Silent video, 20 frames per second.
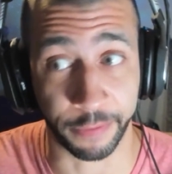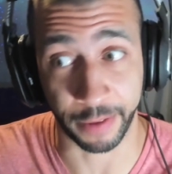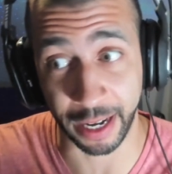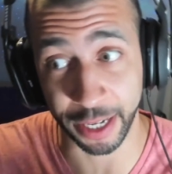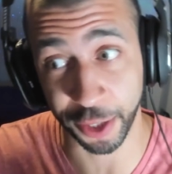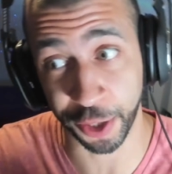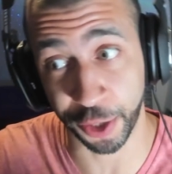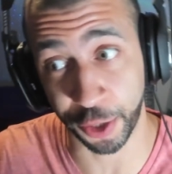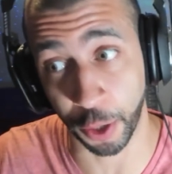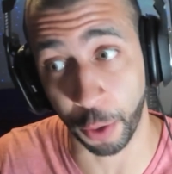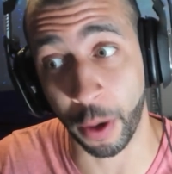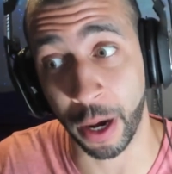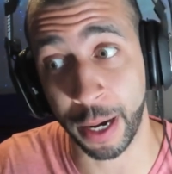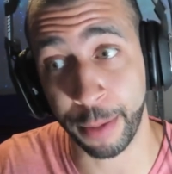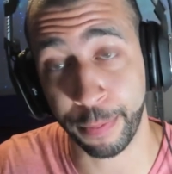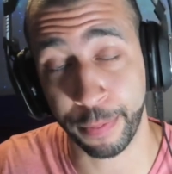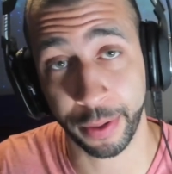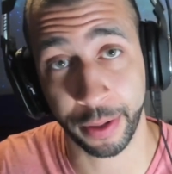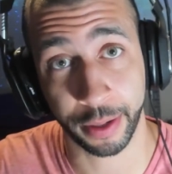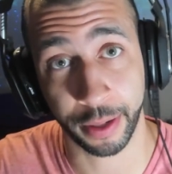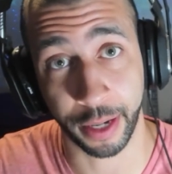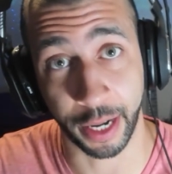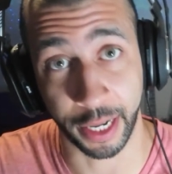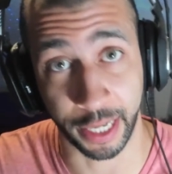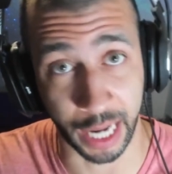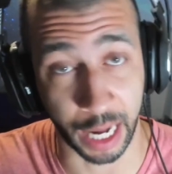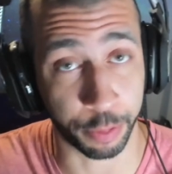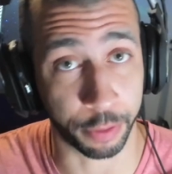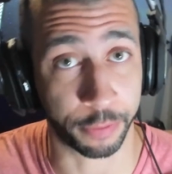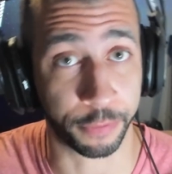I show up and
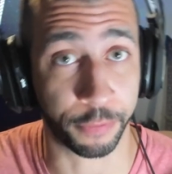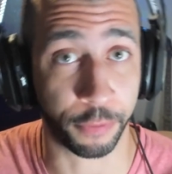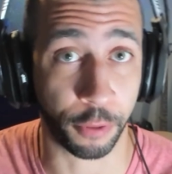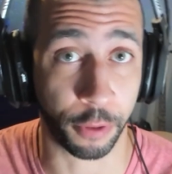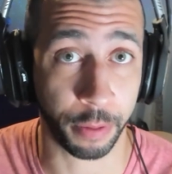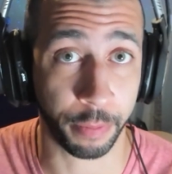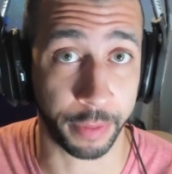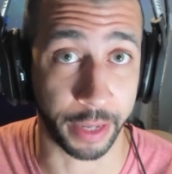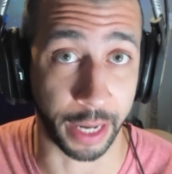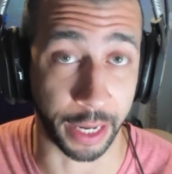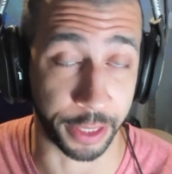I perform and